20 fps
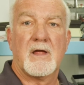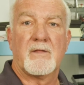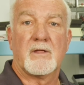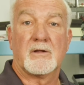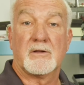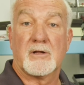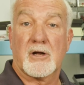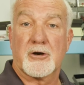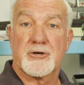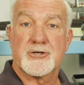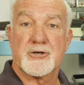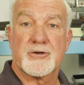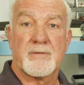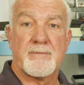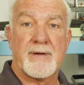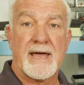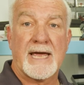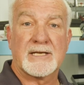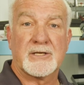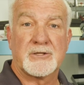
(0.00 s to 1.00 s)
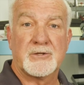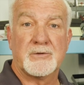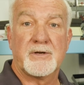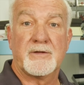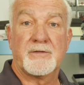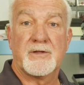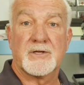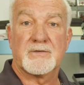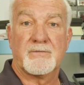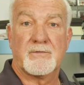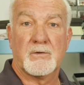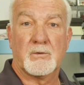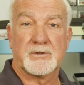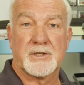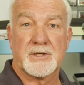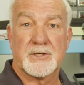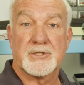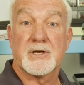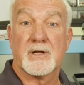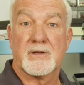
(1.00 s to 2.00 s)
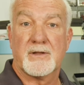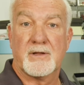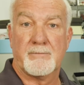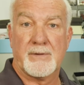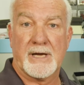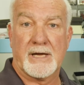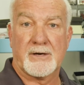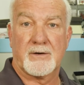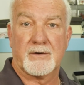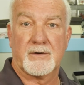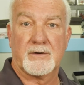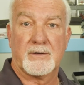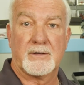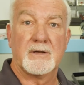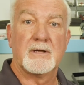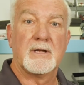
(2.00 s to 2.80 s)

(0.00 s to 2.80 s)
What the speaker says: The larger the magnitude of this voltage, the better.